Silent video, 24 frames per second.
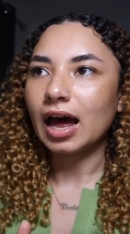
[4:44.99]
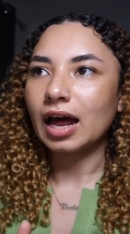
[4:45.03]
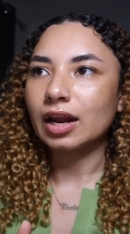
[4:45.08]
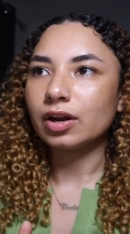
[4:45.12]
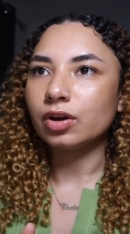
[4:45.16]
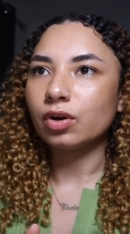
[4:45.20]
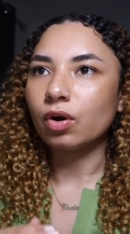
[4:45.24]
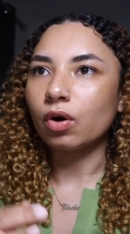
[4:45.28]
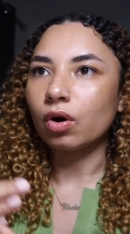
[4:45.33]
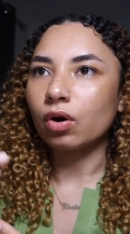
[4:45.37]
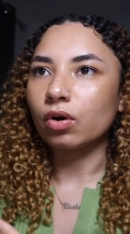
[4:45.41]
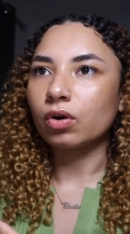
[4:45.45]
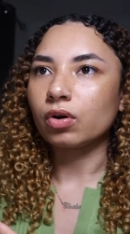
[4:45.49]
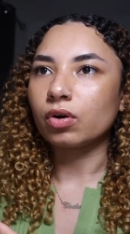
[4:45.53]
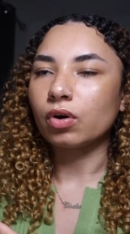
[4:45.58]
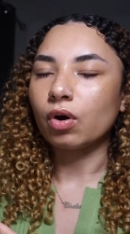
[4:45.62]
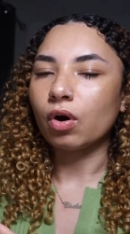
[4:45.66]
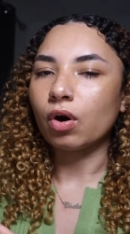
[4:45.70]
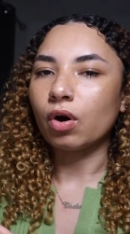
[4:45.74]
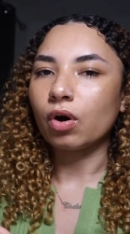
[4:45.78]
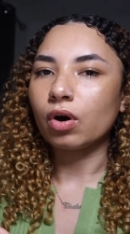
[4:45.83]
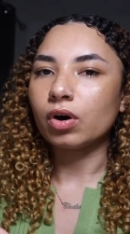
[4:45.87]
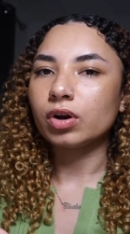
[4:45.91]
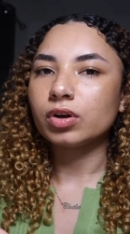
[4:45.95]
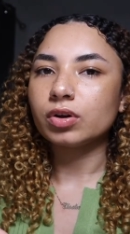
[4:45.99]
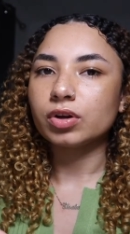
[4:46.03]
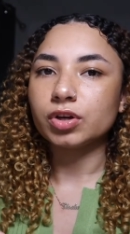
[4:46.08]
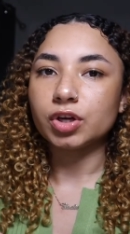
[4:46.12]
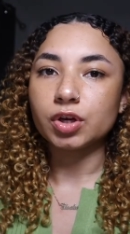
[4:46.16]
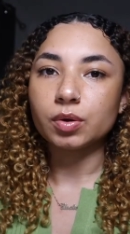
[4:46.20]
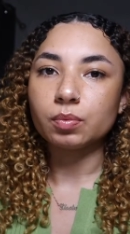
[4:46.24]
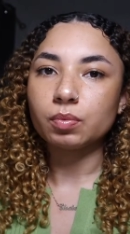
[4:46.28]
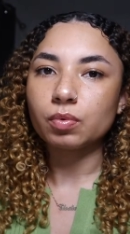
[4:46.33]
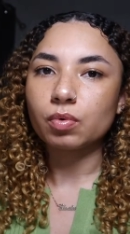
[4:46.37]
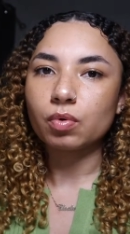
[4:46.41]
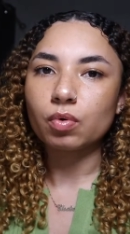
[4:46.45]
and not on God,
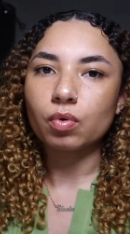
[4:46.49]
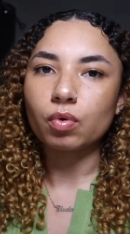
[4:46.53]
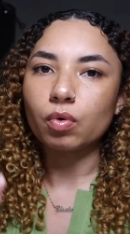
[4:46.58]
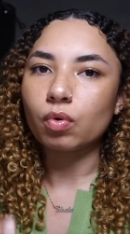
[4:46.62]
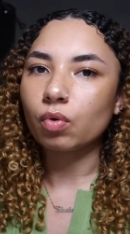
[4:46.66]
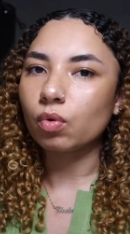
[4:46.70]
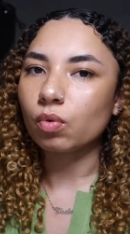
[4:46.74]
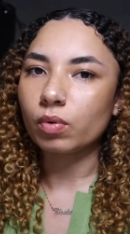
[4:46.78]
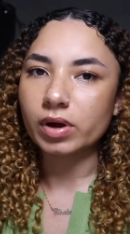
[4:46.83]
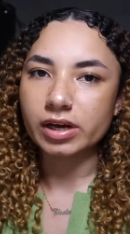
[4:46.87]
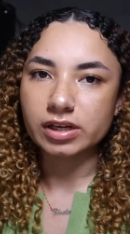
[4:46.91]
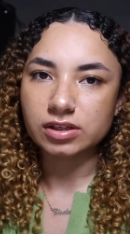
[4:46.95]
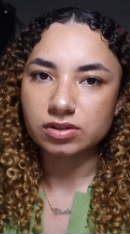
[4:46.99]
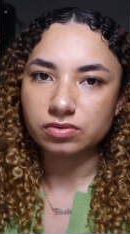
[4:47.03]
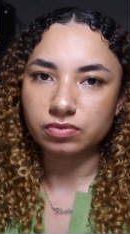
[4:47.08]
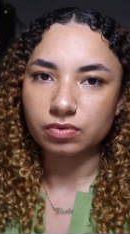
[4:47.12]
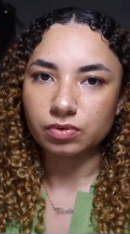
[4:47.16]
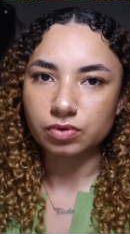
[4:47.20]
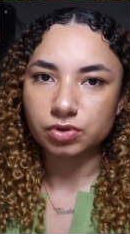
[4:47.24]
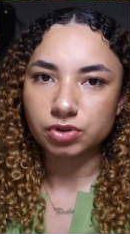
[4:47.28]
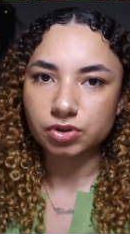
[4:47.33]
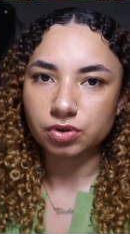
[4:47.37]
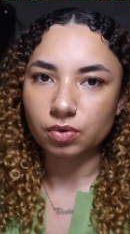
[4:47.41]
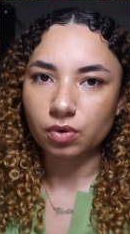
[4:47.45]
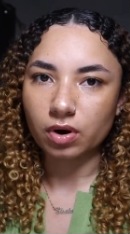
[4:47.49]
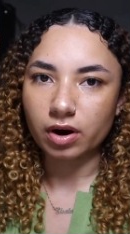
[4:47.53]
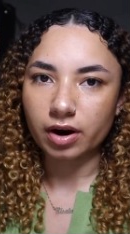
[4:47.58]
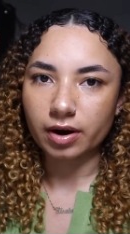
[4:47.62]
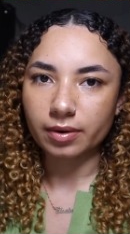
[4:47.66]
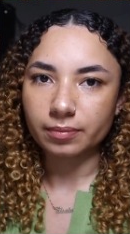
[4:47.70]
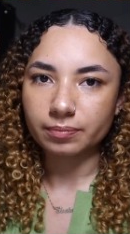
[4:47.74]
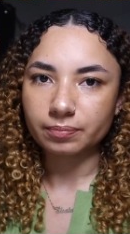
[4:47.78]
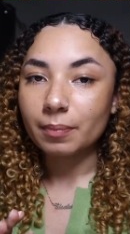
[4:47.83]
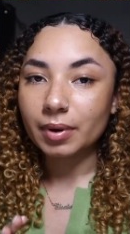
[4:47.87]
you will always fall short